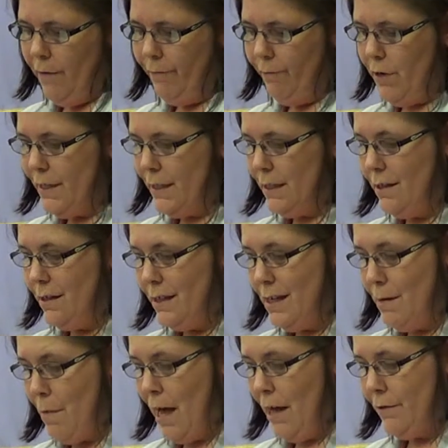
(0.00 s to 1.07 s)
For instance,
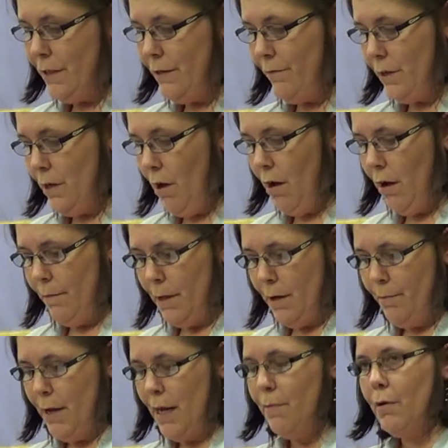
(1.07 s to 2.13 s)
the amount of time
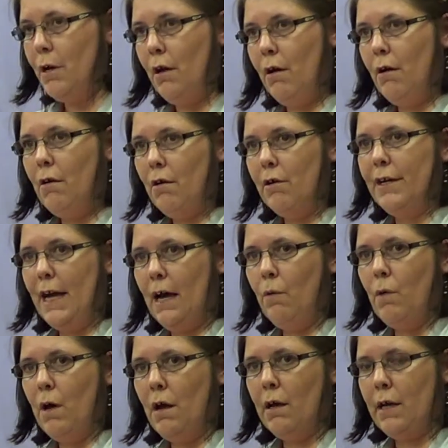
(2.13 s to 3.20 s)
that people are now
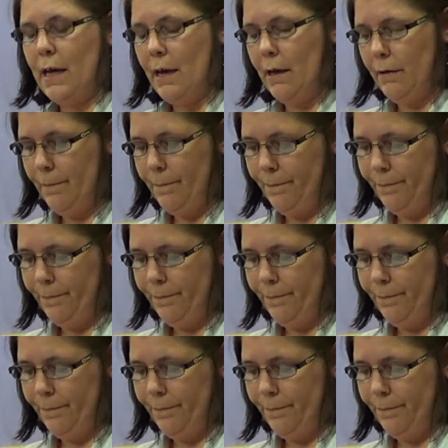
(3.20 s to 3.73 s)
working.